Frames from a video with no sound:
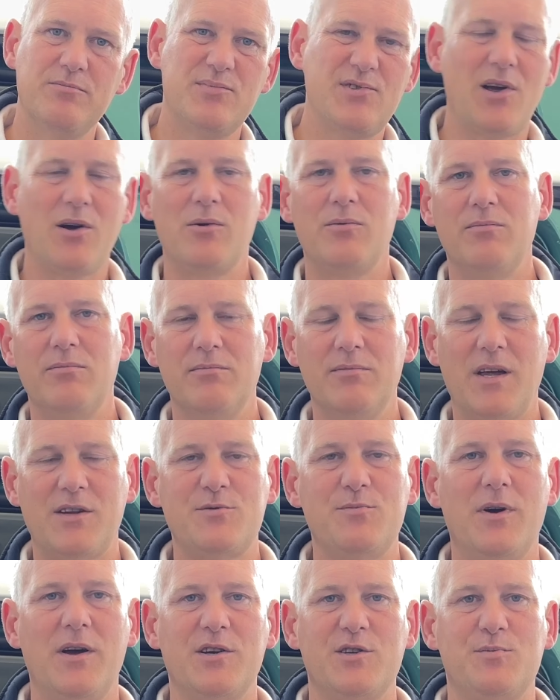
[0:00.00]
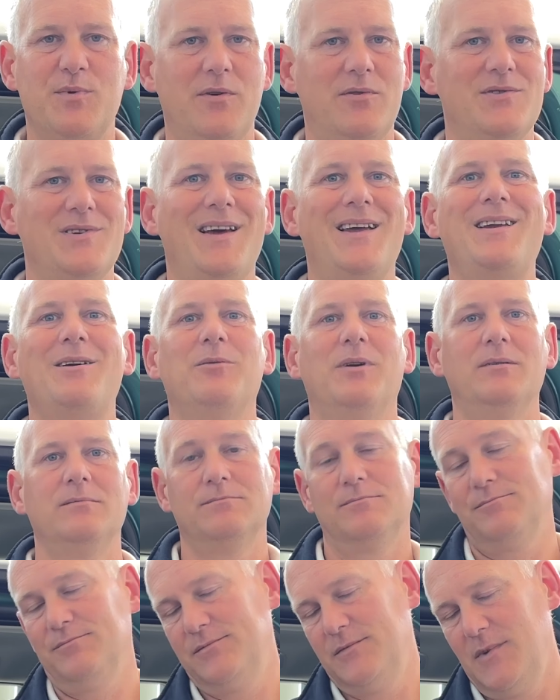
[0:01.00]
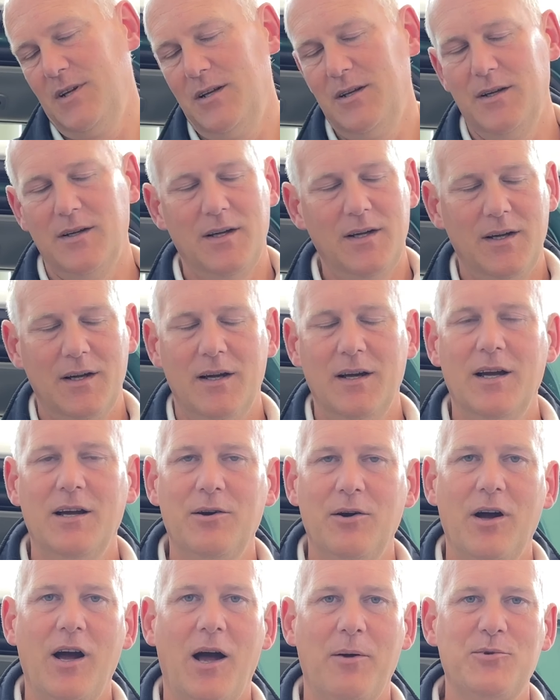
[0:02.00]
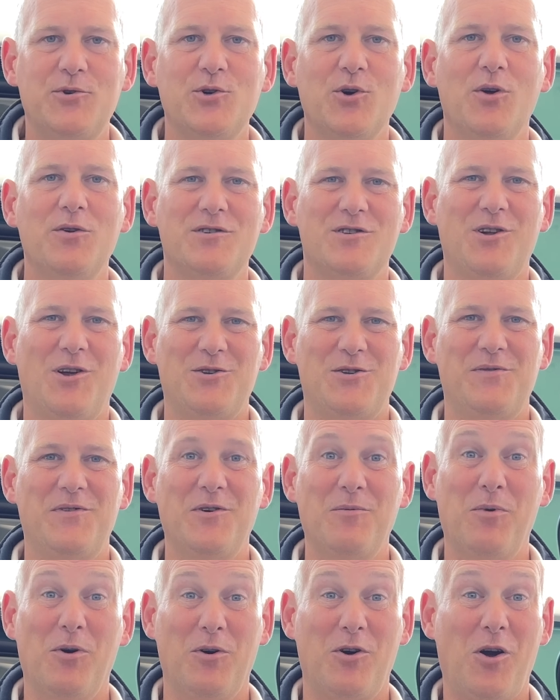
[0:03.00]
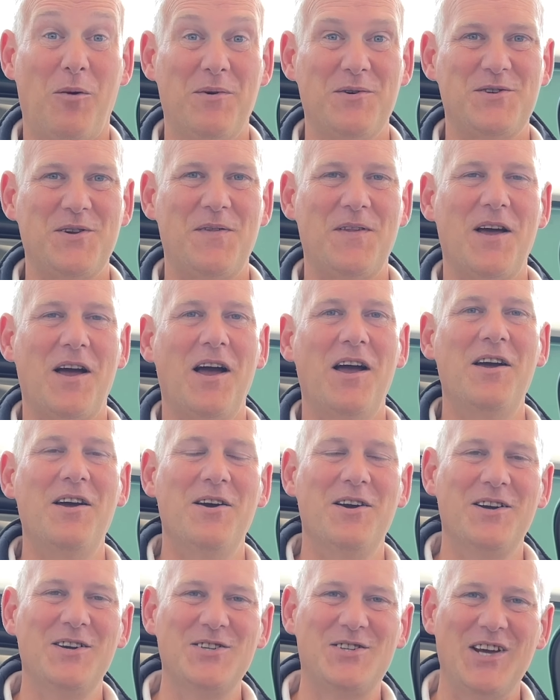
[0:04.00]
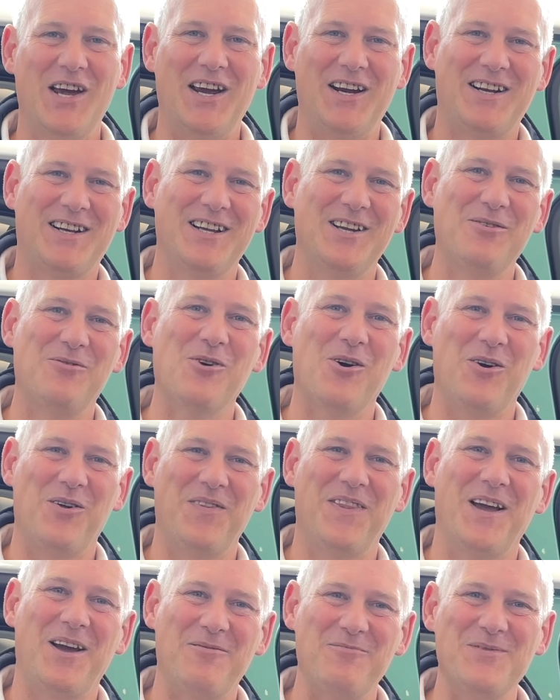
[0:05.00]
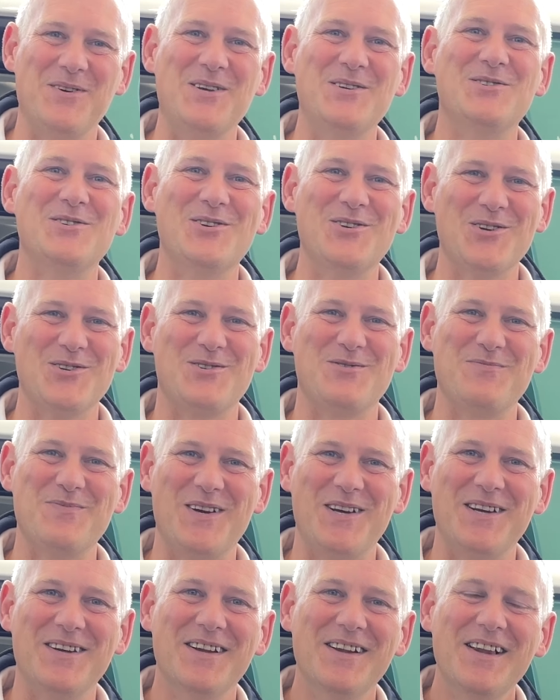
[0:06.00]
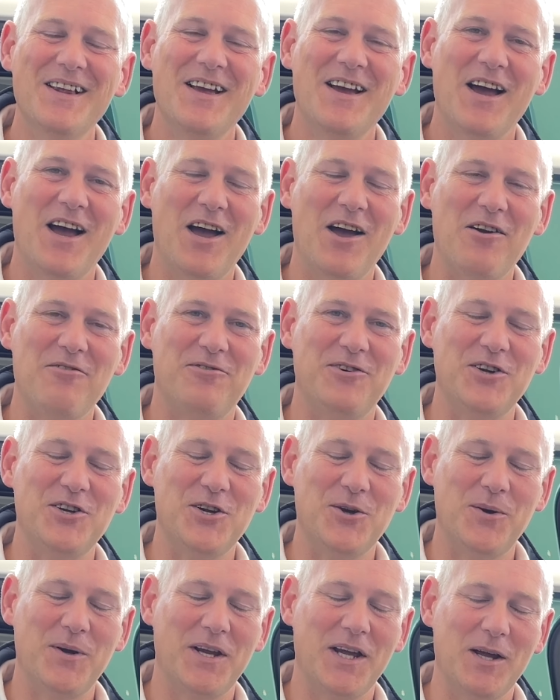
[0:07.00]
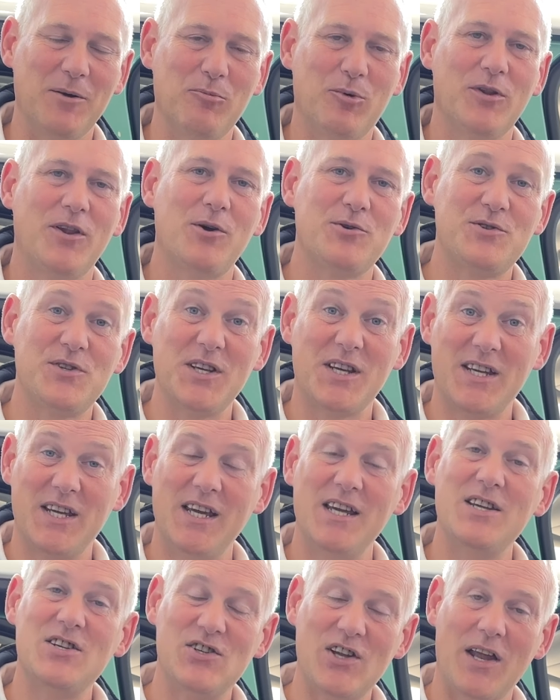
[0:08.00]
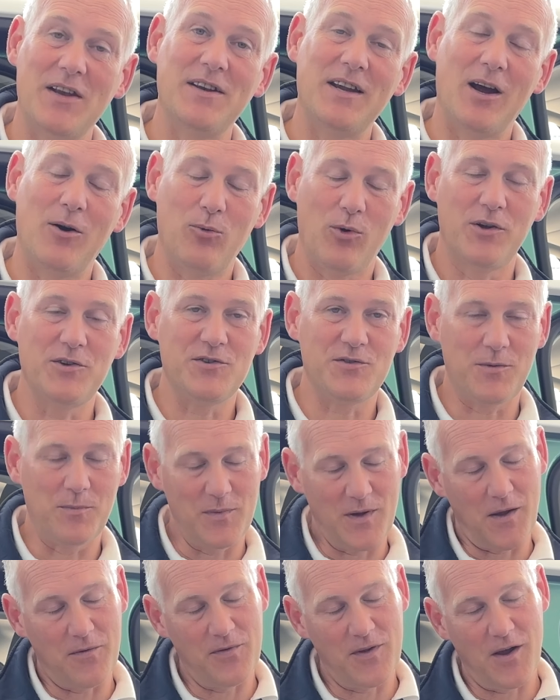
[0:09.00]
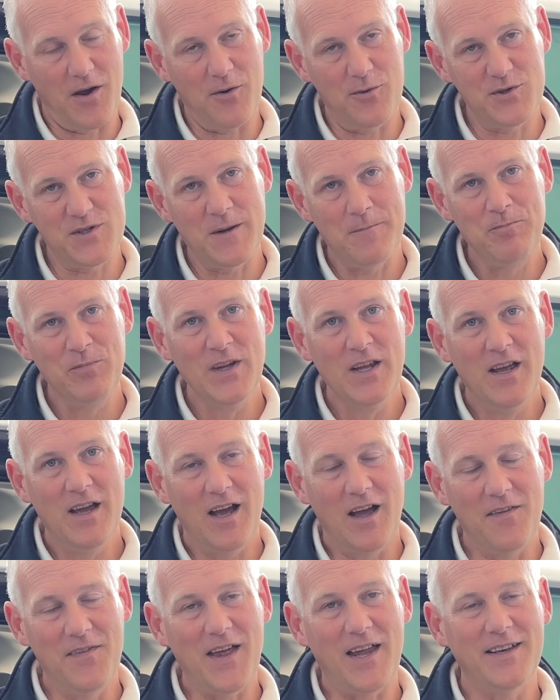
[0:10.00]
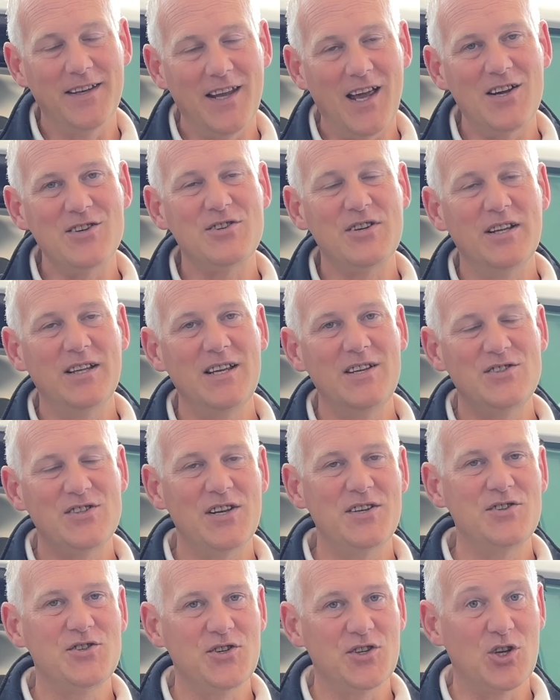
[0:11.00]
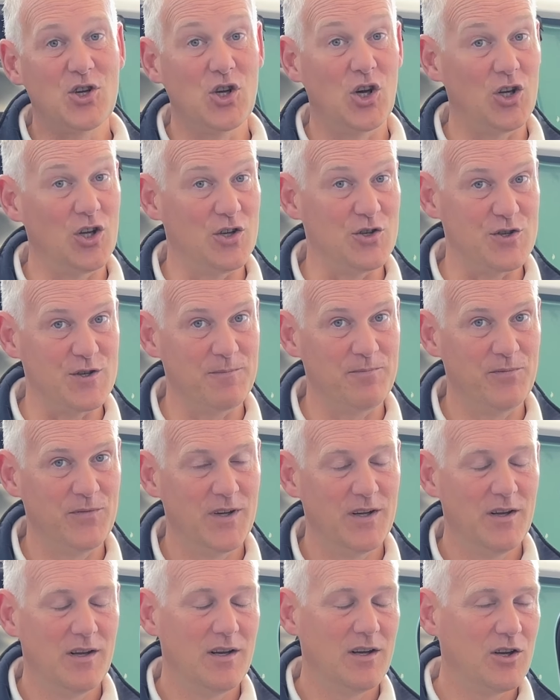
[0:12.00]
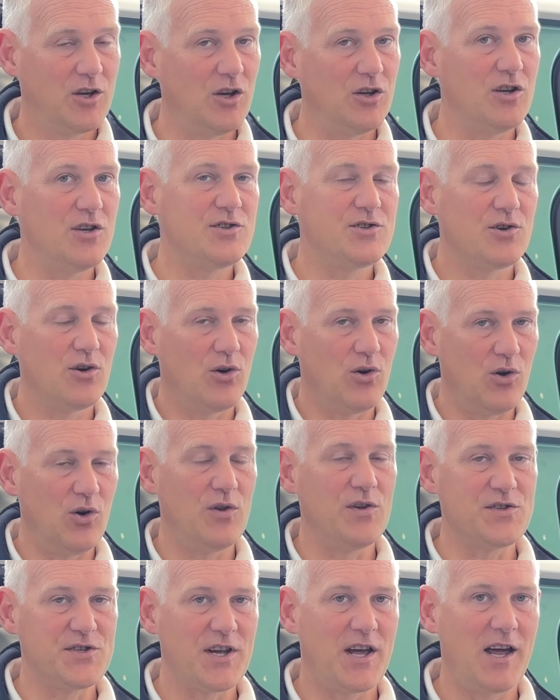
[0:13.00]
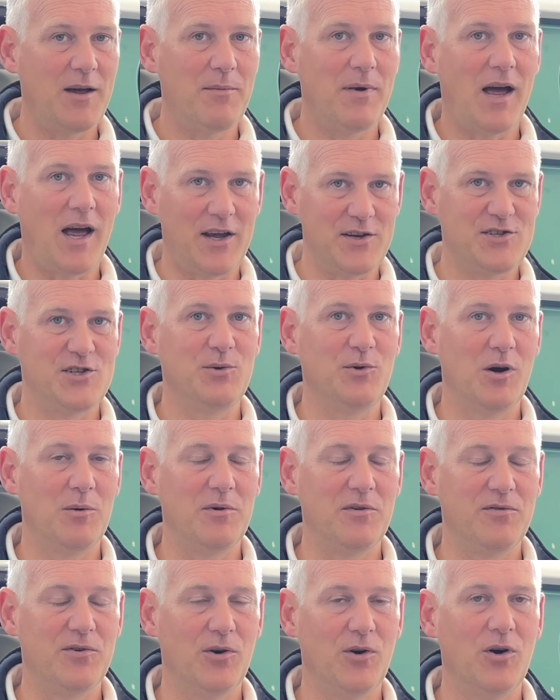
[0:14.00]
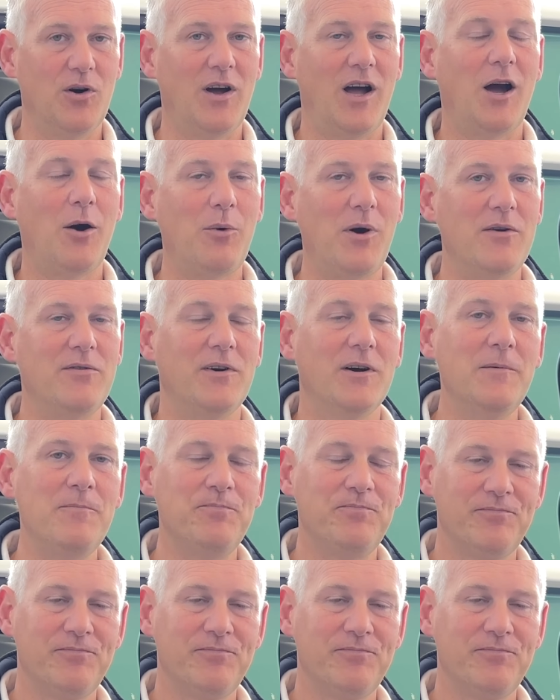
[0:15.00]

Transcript: So that's my experience anyway. I'm sure there's lots of you put comments in there exactly what that means and doesn't mean for you doing it. But those are the key standout ones from those. And that nicely leads into the colours. Colours all the same as they were before. However,